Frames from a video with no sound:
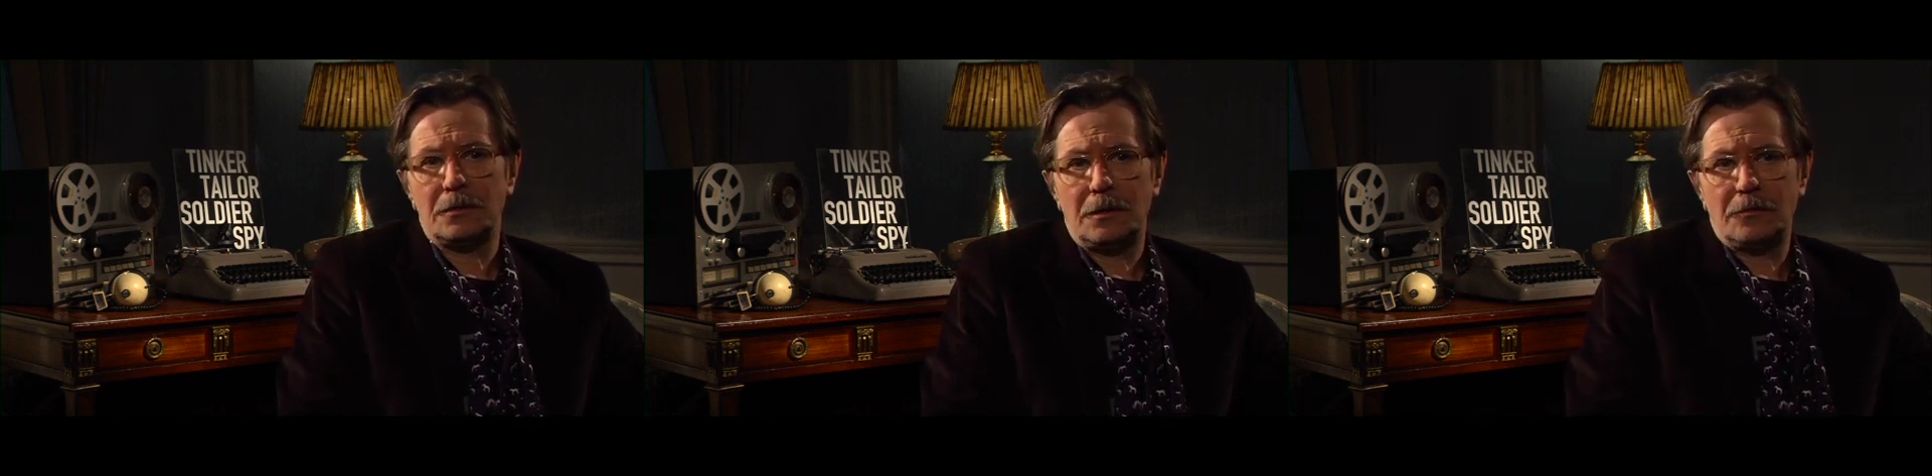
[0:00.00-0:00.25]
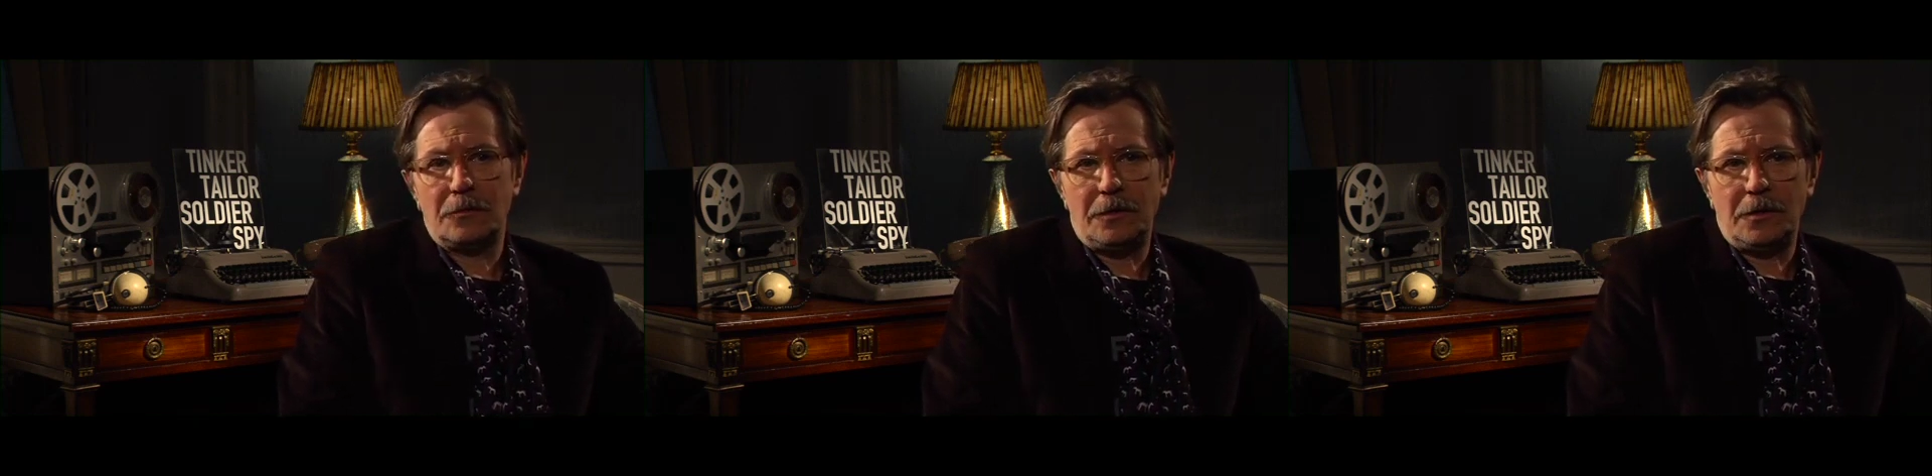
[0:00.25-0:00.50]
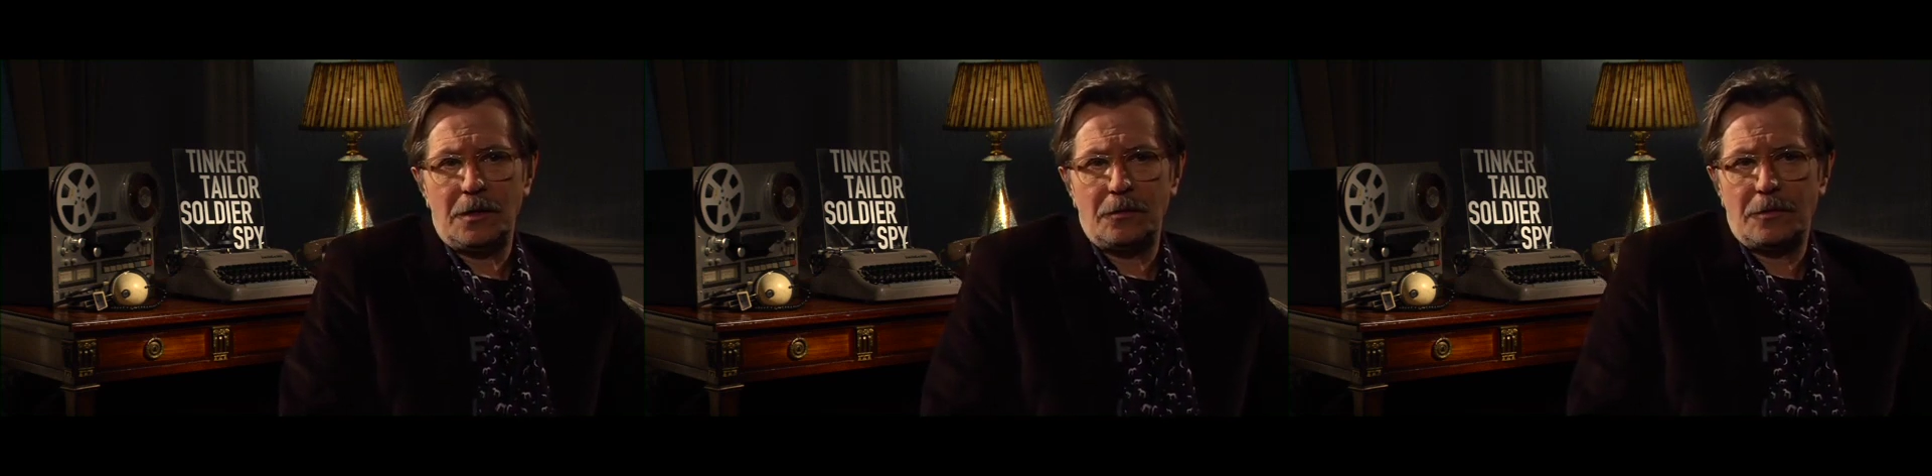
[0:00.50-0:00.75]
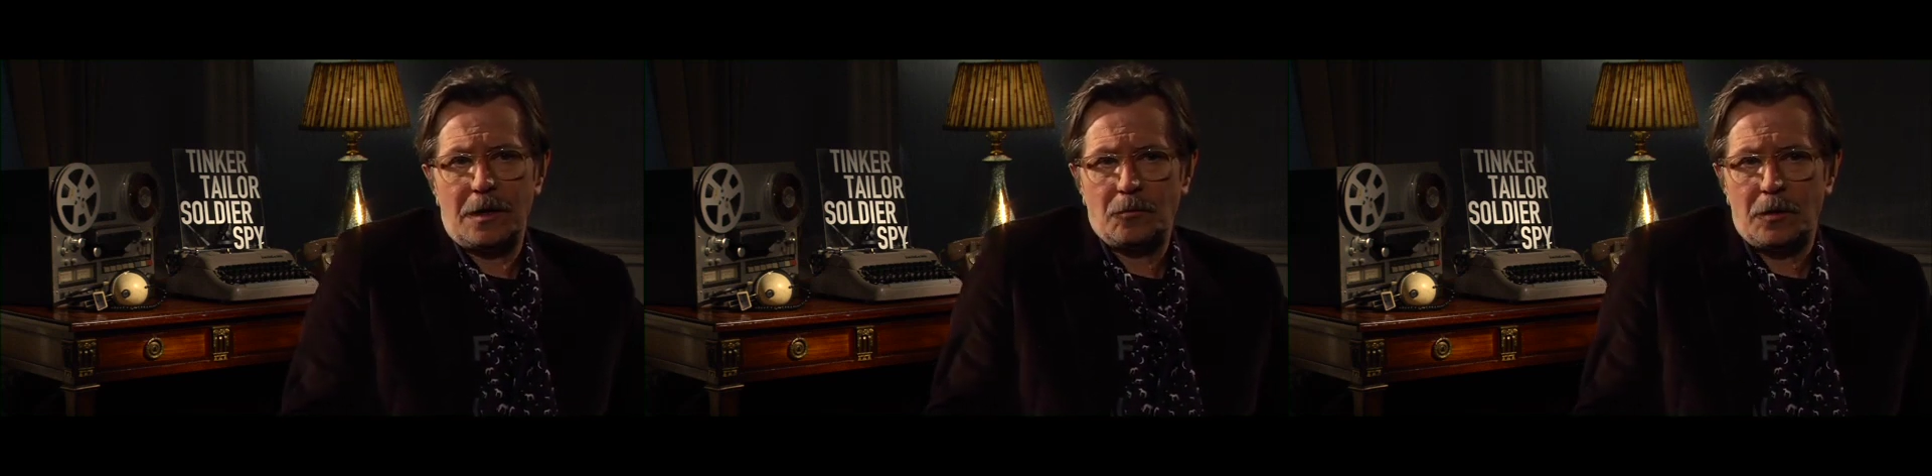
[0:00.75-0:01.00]
you, you know
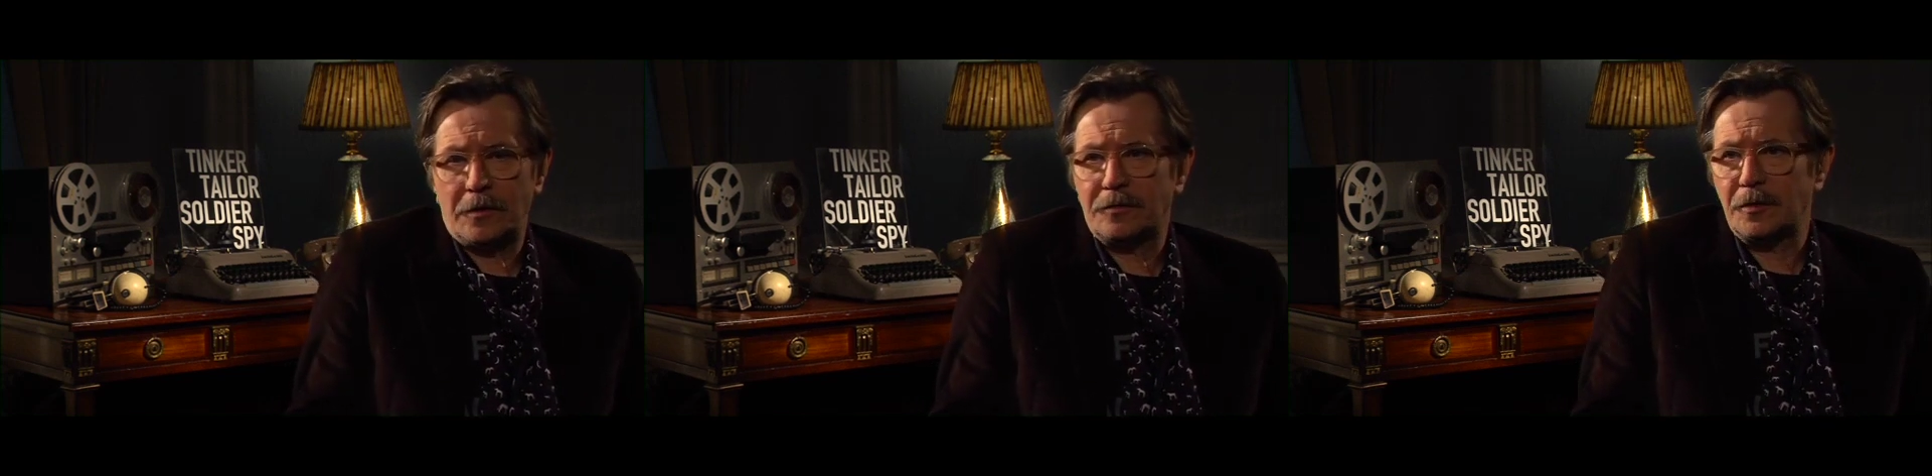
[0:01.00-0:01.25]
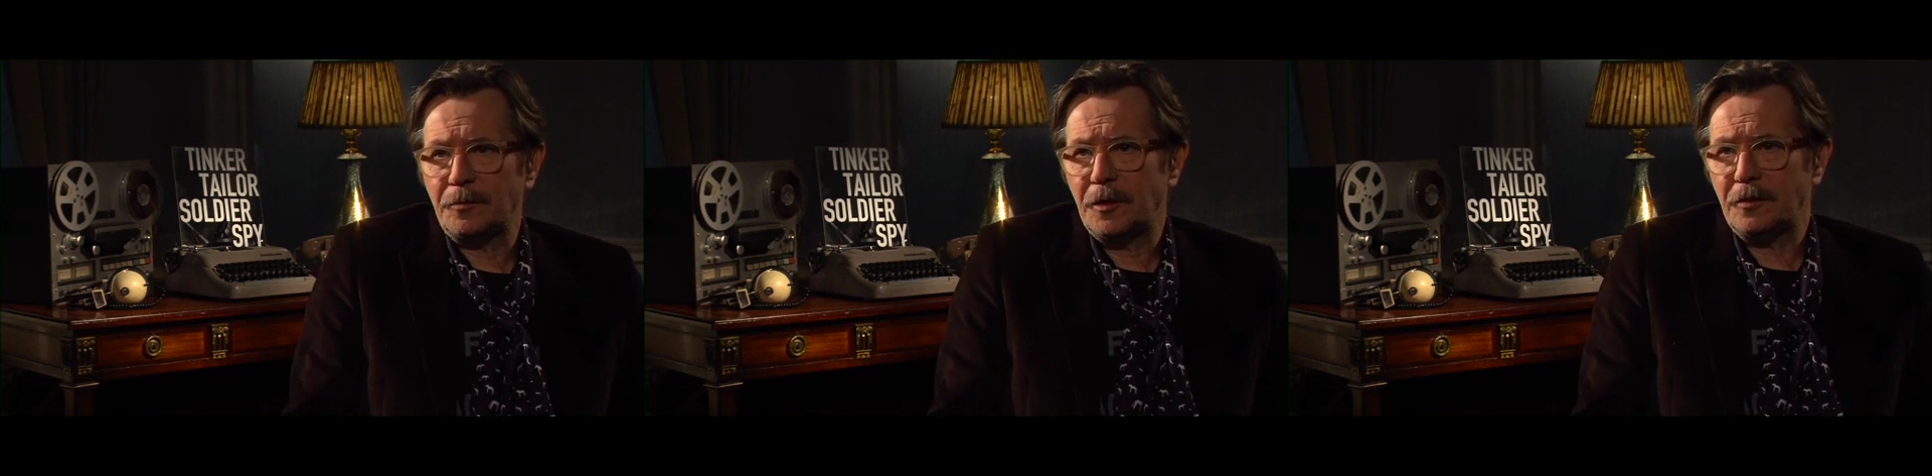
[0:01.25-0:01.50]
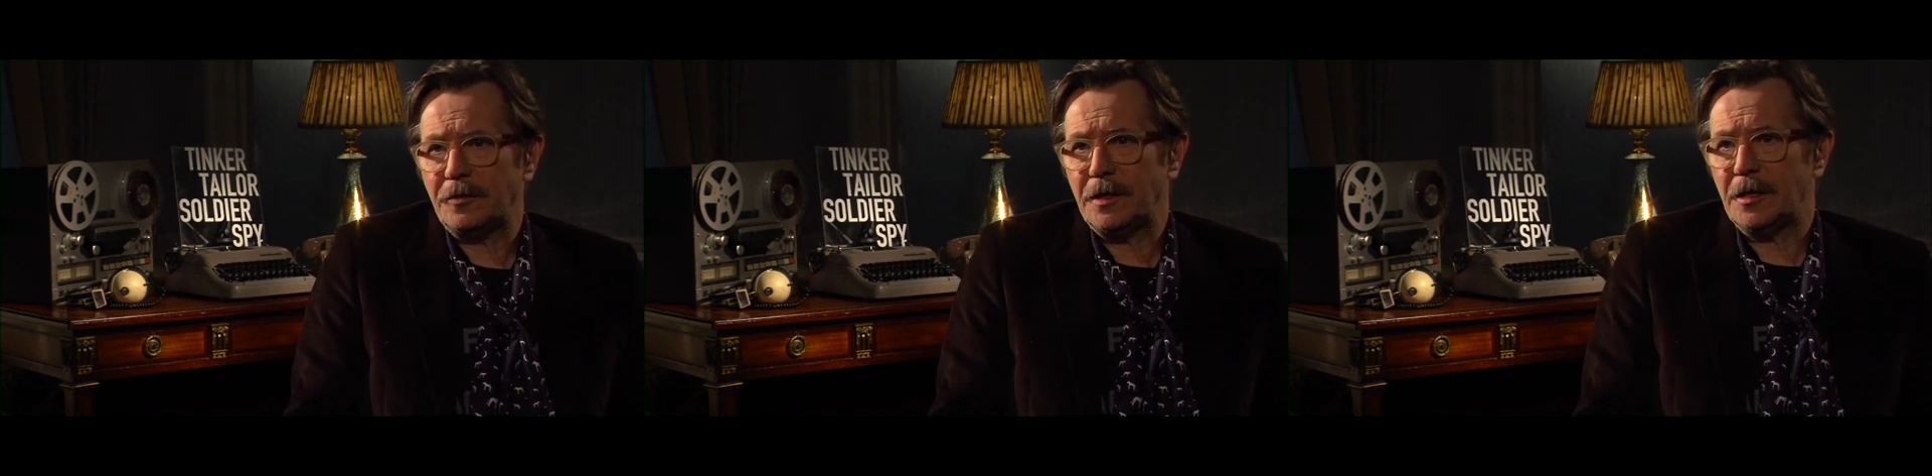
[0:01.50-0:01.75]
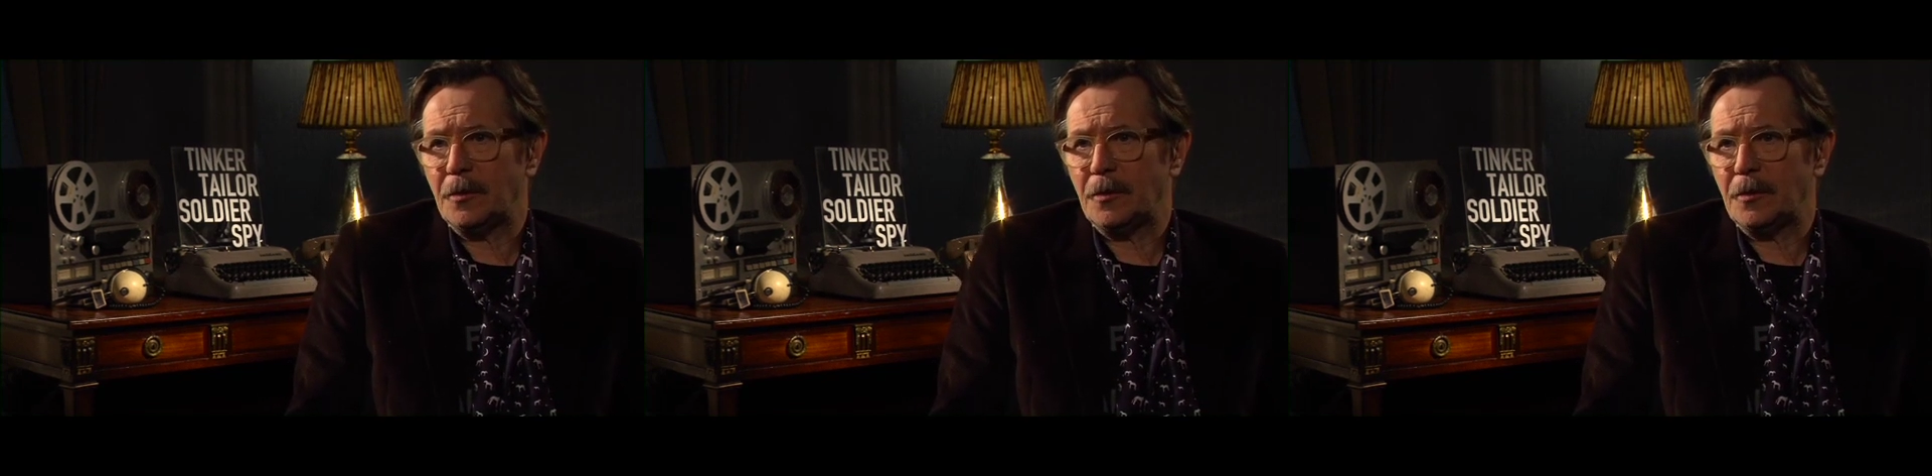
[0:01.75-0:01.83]
that wonderful movie,